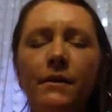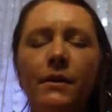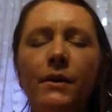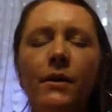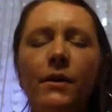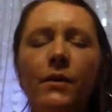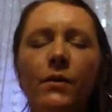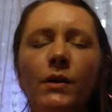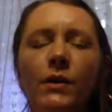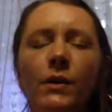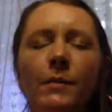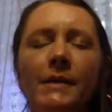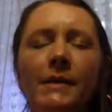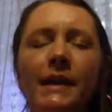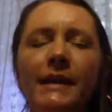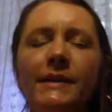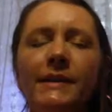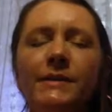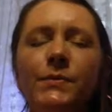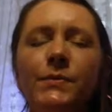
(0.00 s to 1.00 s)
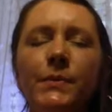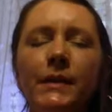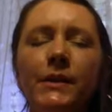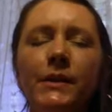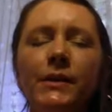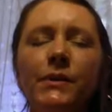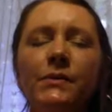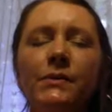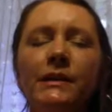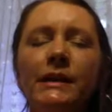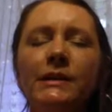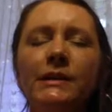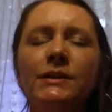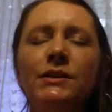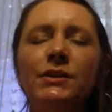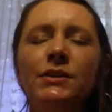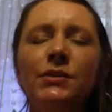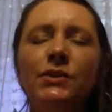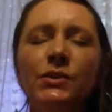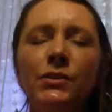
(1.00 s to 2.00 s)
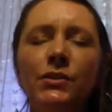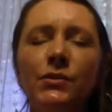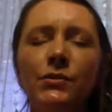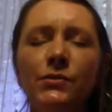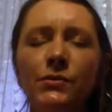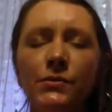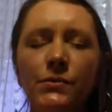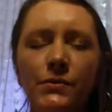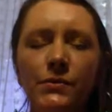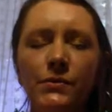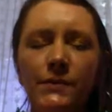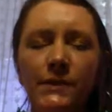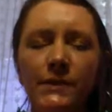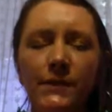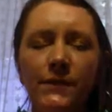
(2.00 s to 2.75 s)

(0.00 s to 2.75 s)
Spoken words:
Or a place where you need to choose,